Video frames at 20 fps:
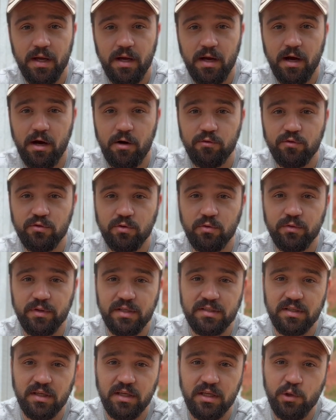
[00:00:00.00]
Also,
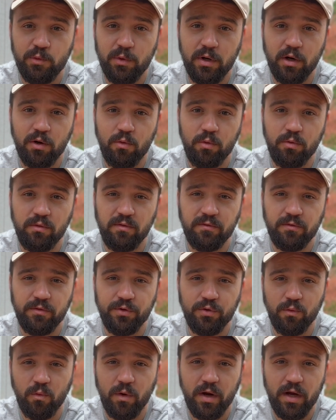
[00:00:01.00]
there's a QR code for
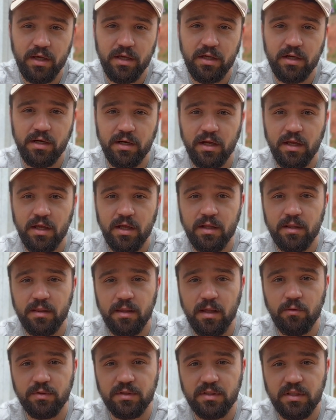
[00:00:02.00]
you right here that
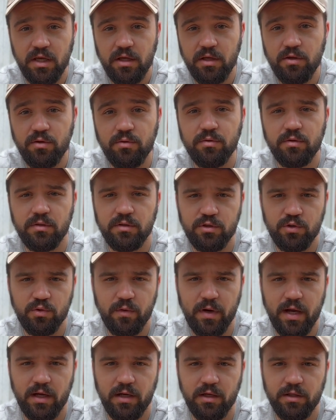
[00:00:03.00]
will take you
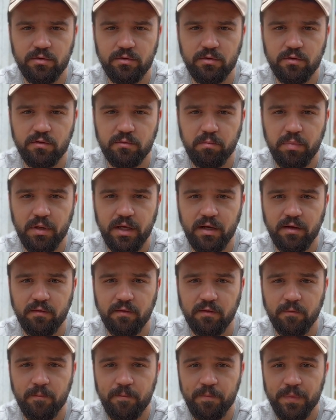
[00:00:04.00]
directly to those
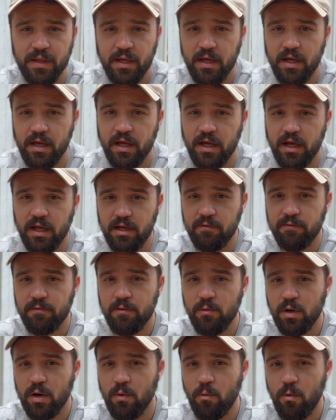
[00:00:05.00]
plans. And if you
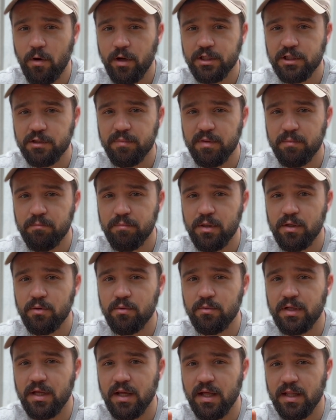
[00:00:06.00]
want to watch me
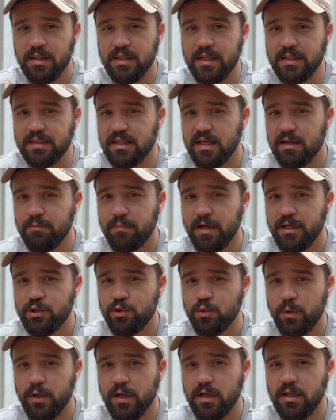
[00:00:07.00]
build that 10 by
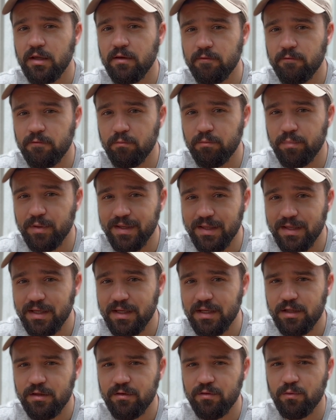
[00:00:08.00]
20 from
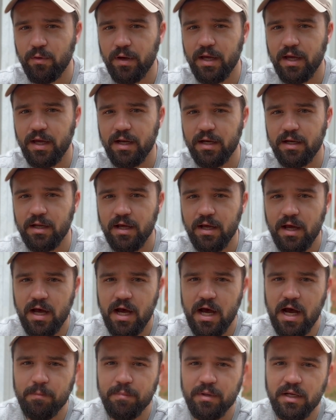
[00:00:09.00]
beginning to end,
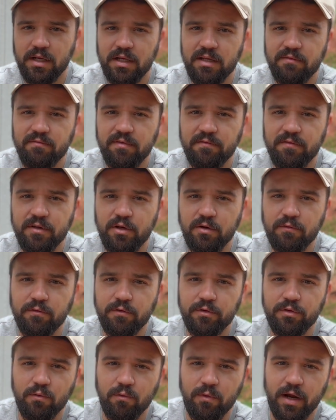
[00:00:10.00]
I'm going to leave a video for
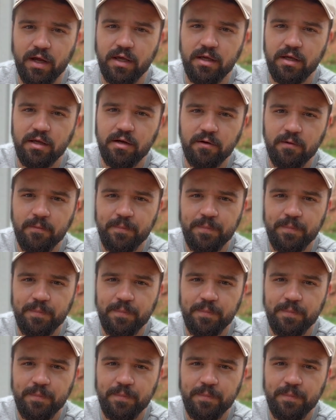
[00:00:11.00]
you right here.